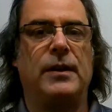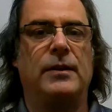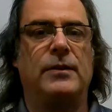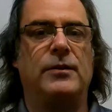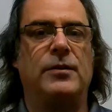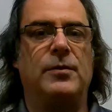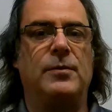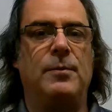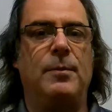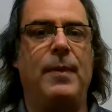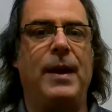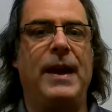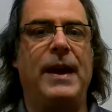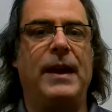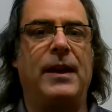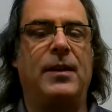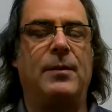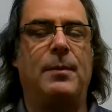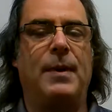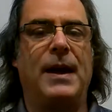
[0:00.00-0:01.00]
to
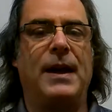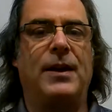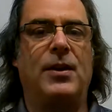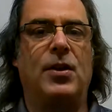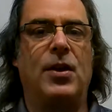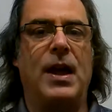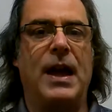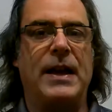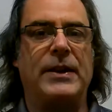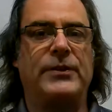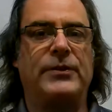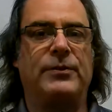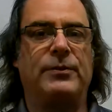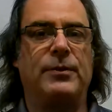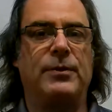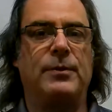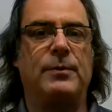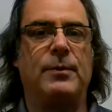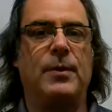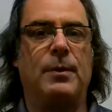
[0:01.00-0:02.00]
make my
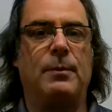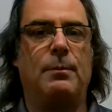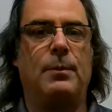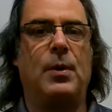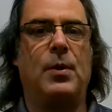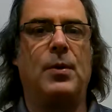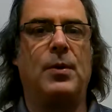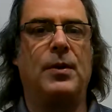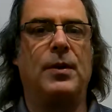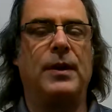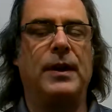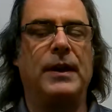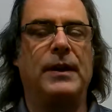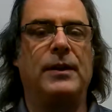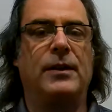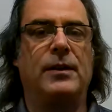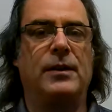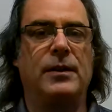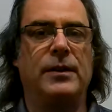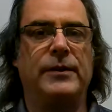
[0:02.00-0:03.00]
classroom more
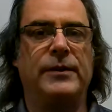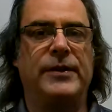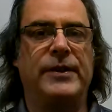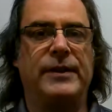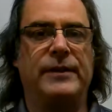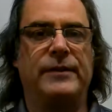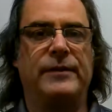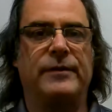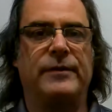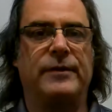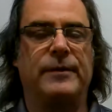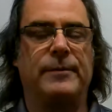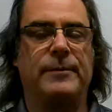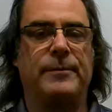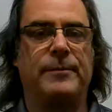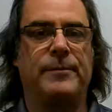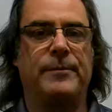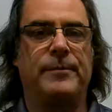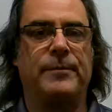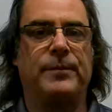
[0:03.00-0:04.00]
inclusive.
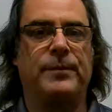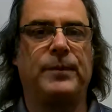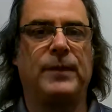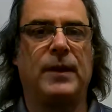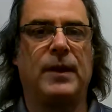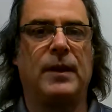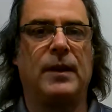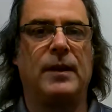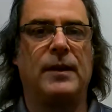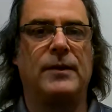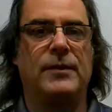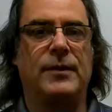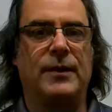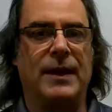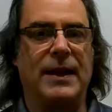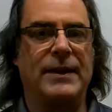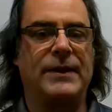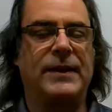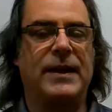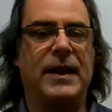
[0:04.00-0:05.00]
So
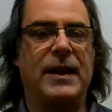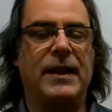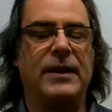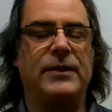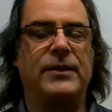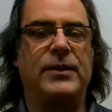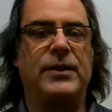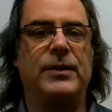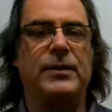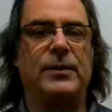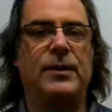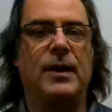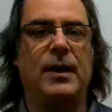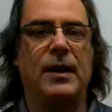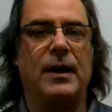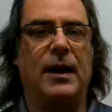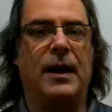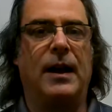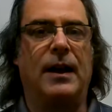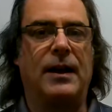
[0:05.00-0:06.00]
let's get into
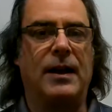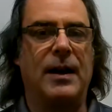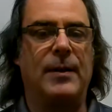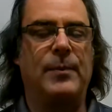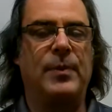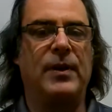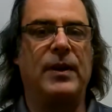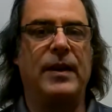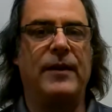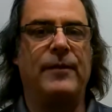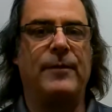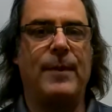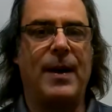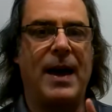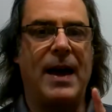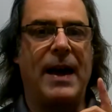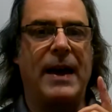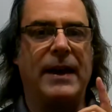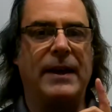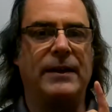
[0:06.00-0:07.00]
a couple of
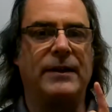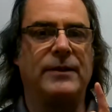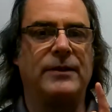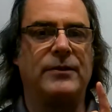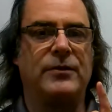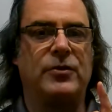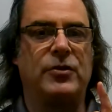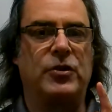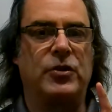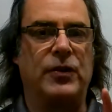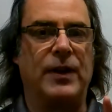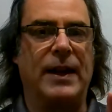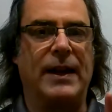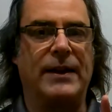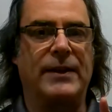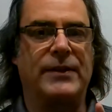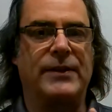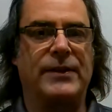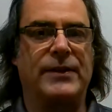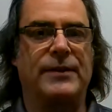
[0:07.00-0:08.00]
my
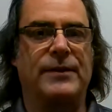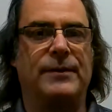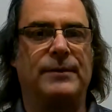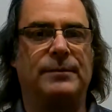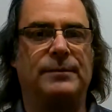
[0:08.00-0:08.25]
tricks.